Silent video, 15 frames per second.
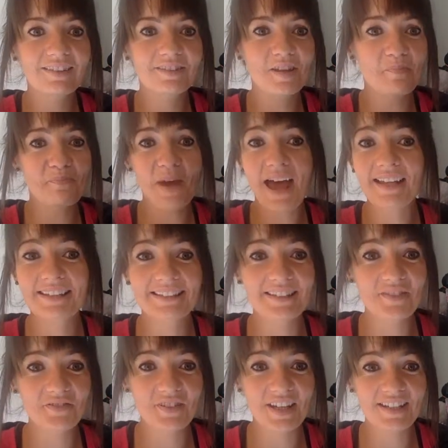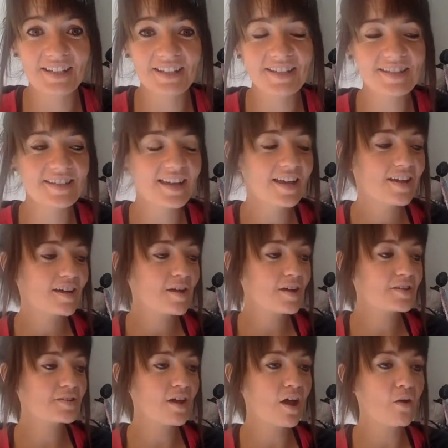the best at fitness,
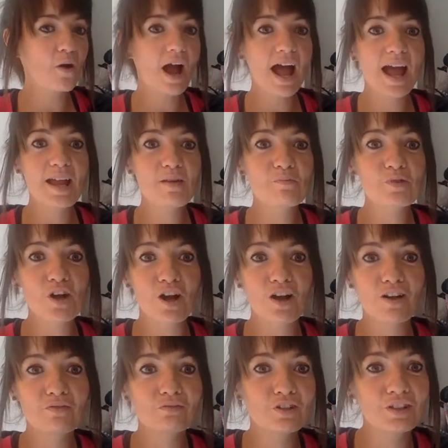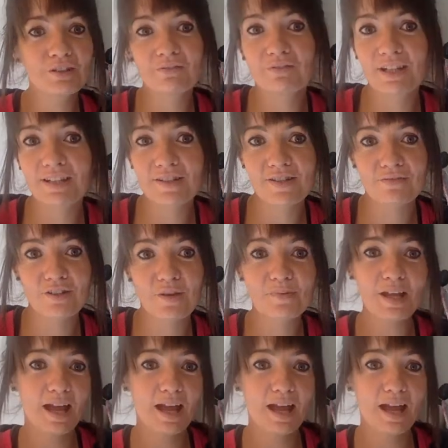so I am not running fitness groups.